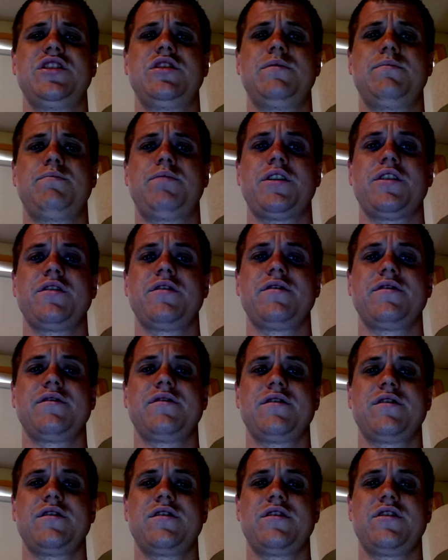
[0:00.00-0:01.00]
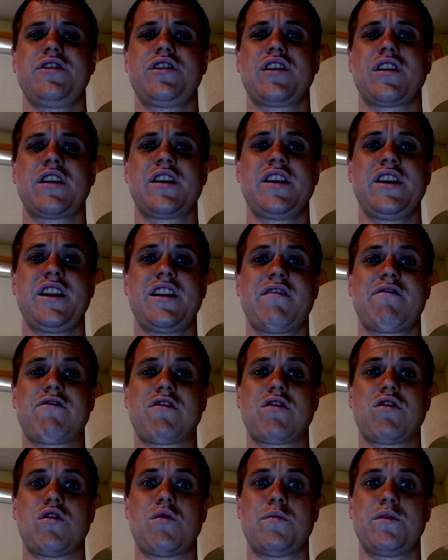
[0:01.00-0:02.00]
but you're going to need it for
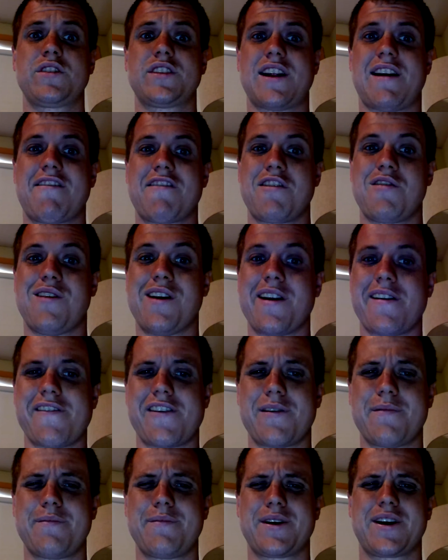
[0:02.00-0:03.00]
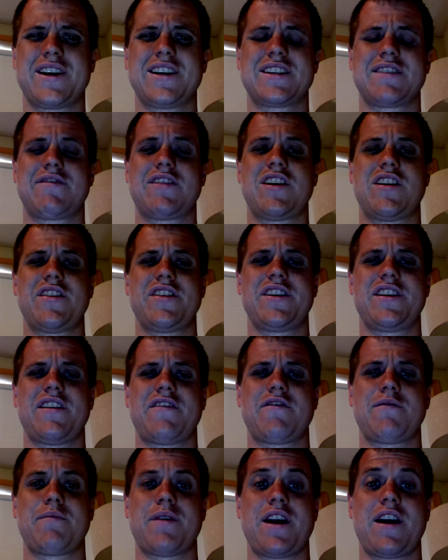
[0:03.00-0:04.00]
almost every one of them because of all the
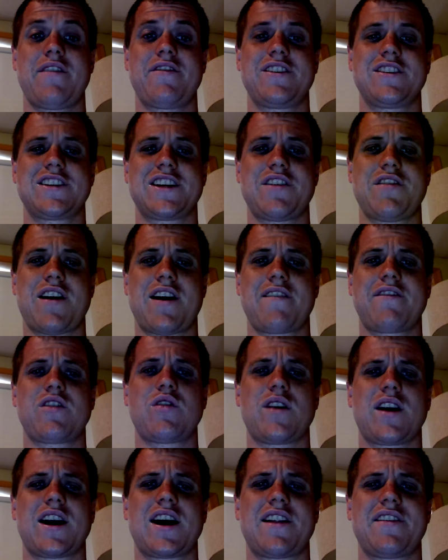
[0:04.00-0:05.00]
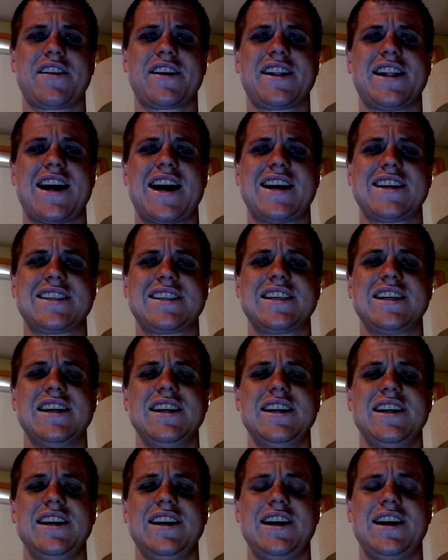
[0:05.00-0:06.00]
different behaviors that you have going on in the class.
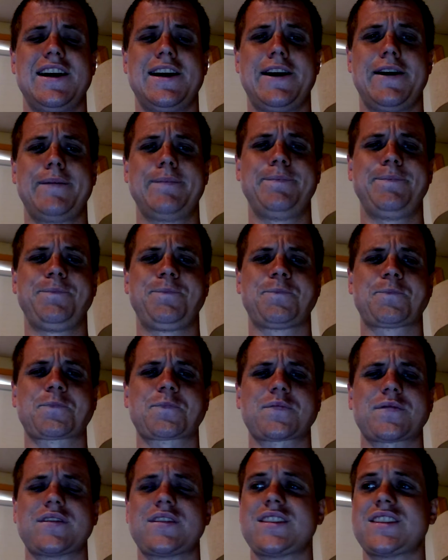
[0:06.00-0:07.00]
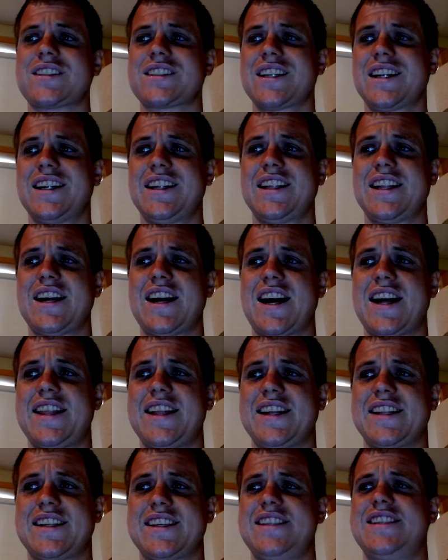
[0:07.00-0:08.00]
I
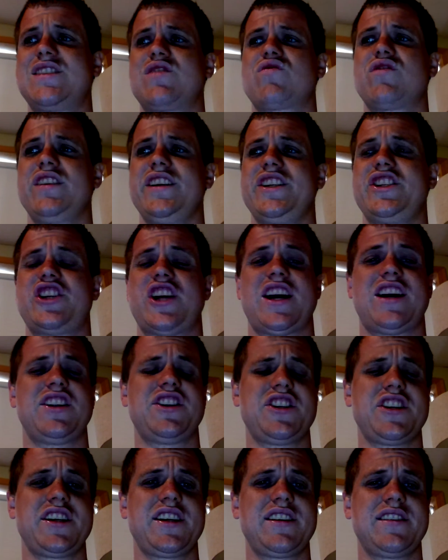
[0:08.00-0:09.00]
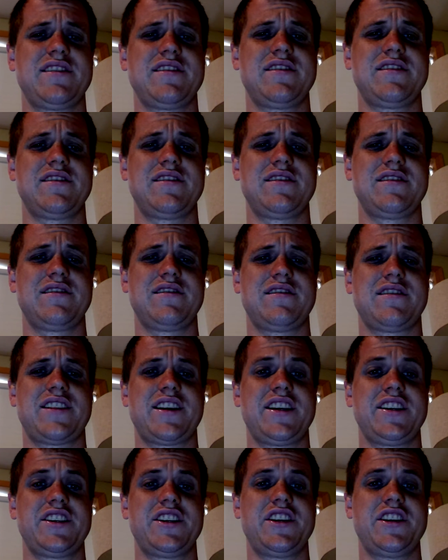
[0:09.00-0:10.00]
think this is a really challenging thing
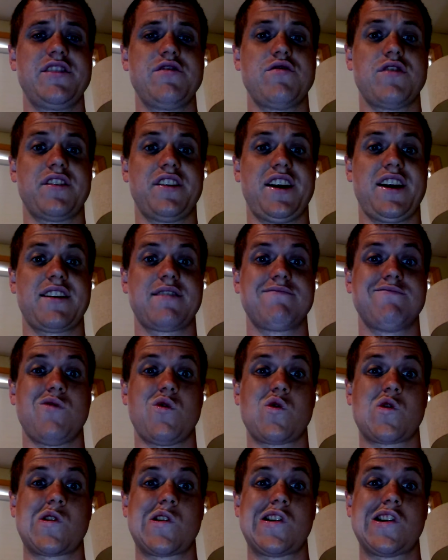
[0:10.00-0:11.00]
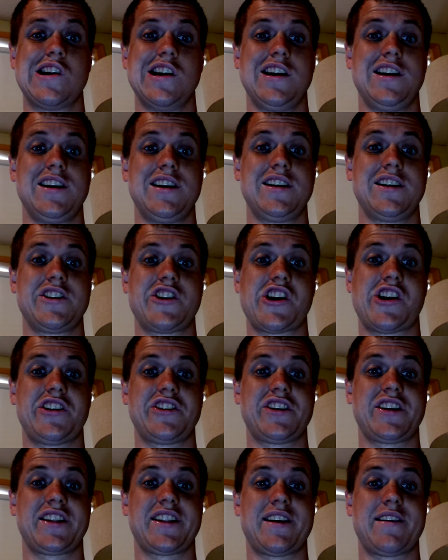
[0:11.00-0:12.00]
to do, and more
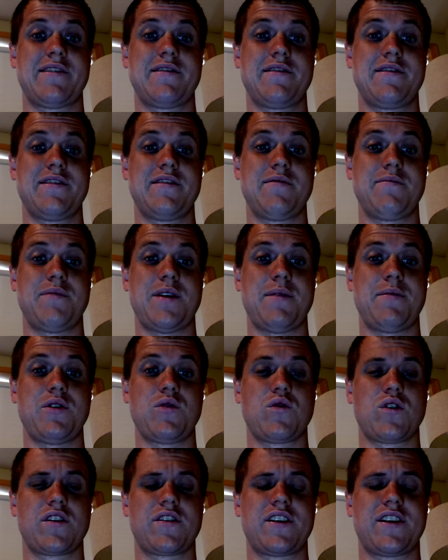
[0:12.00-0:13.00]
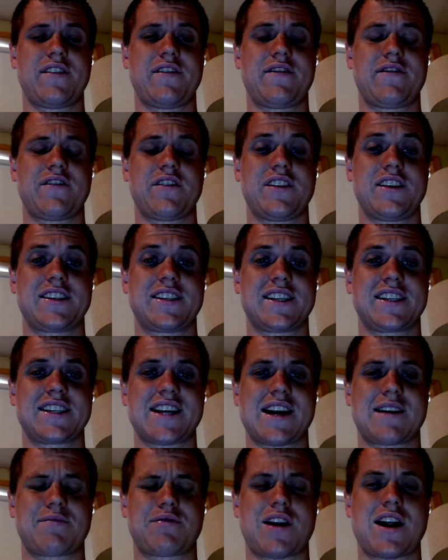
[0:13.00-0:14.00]
challenging than maybe worth it for this
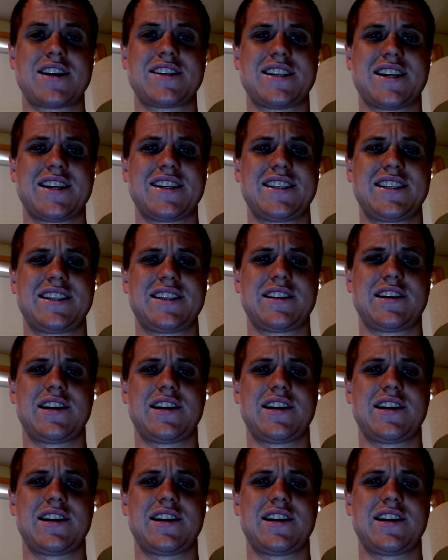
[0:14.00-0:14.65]
exact process,